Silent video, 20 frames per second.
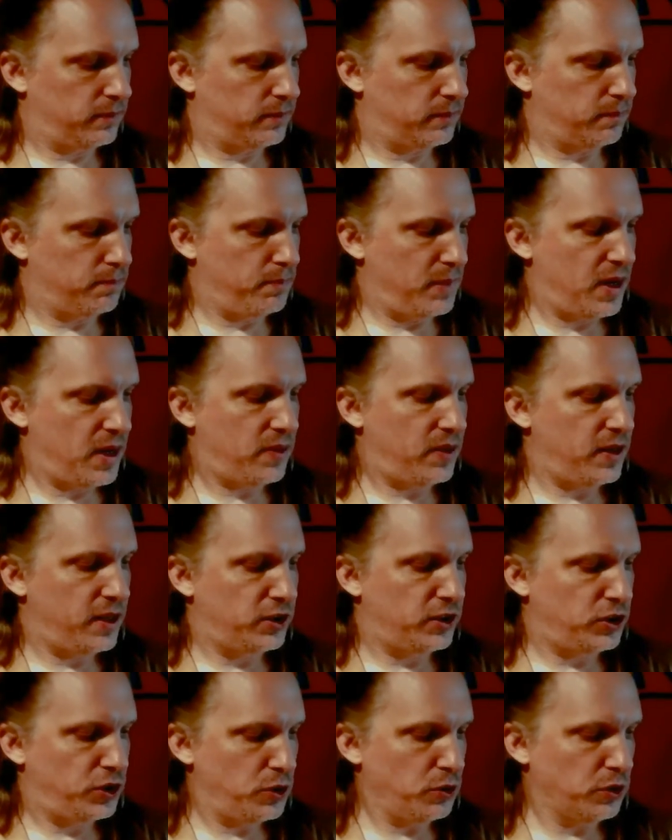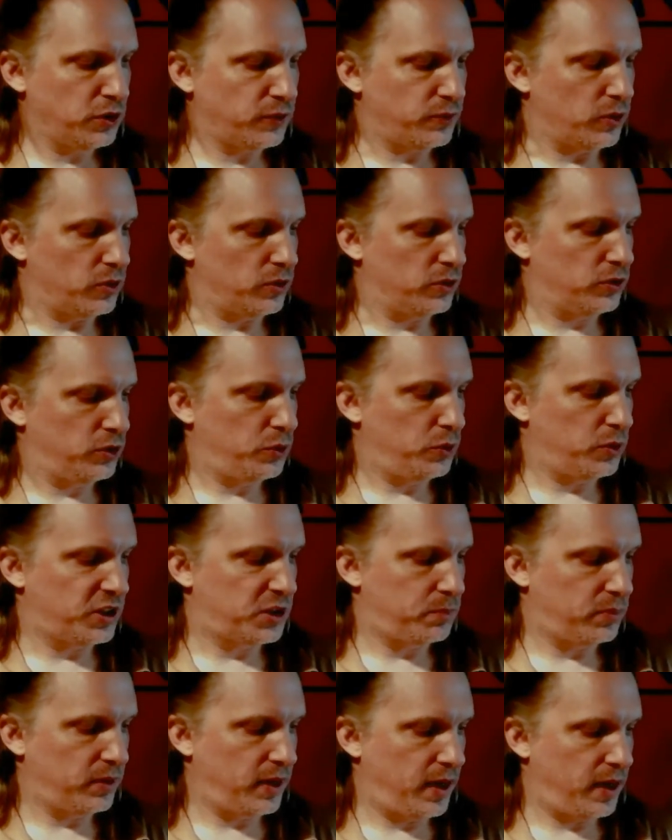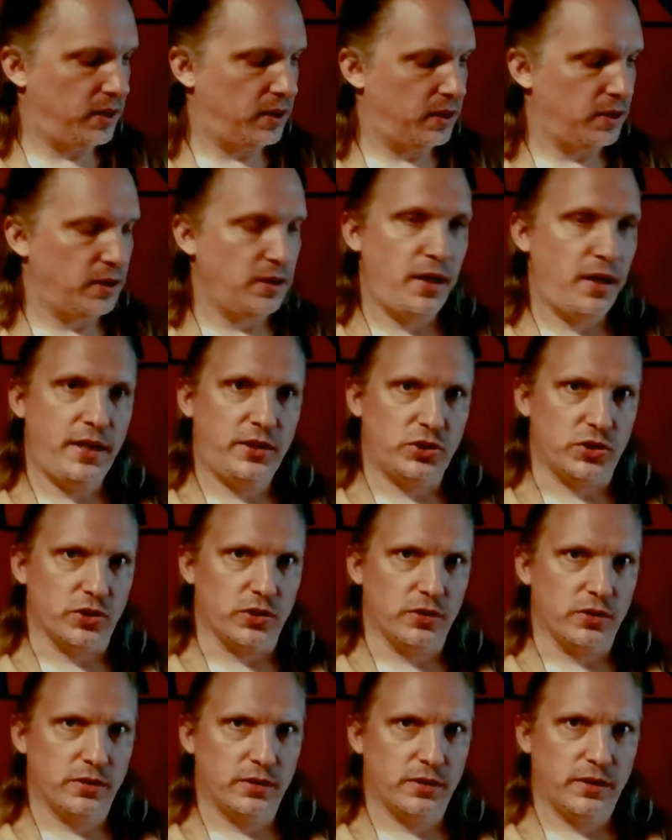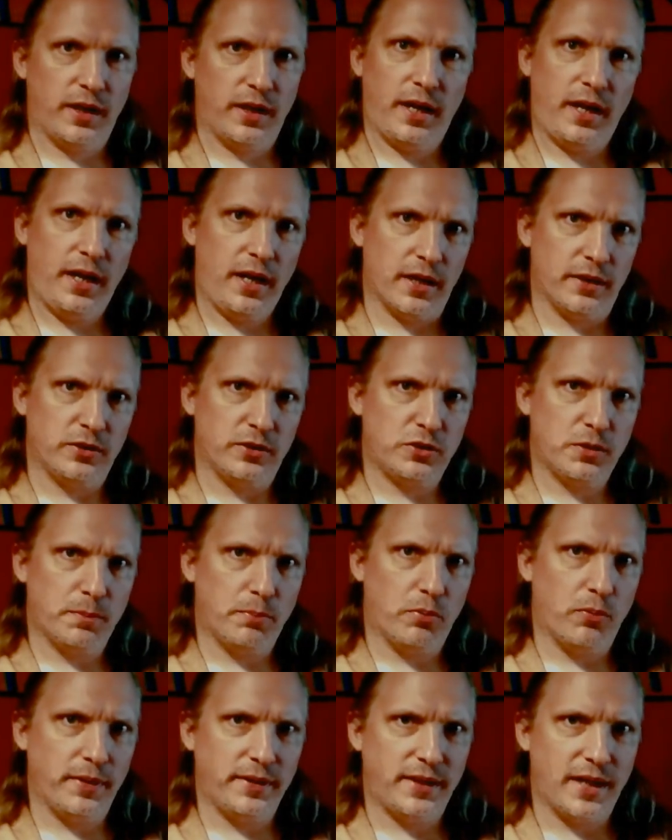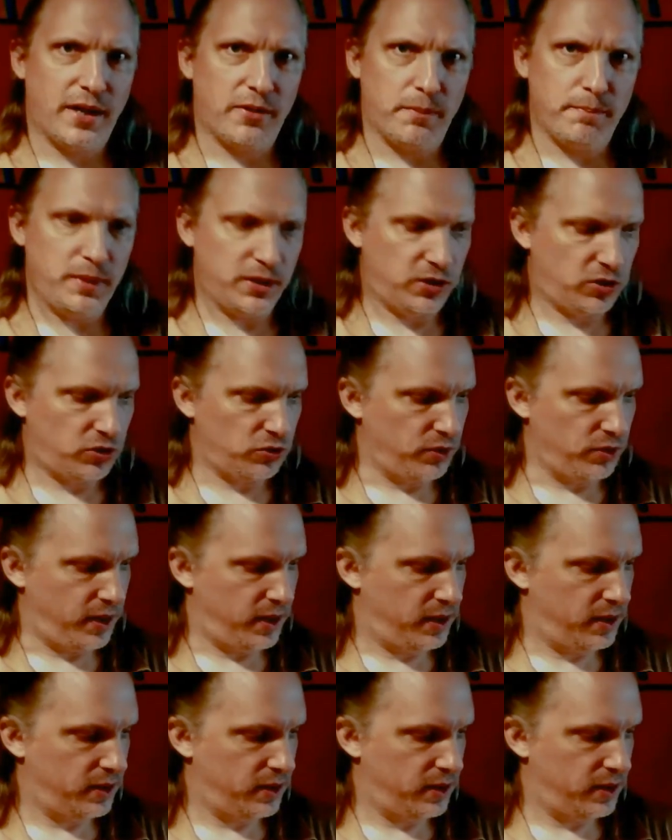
Myth is useful to explain nature and to point out a mystery.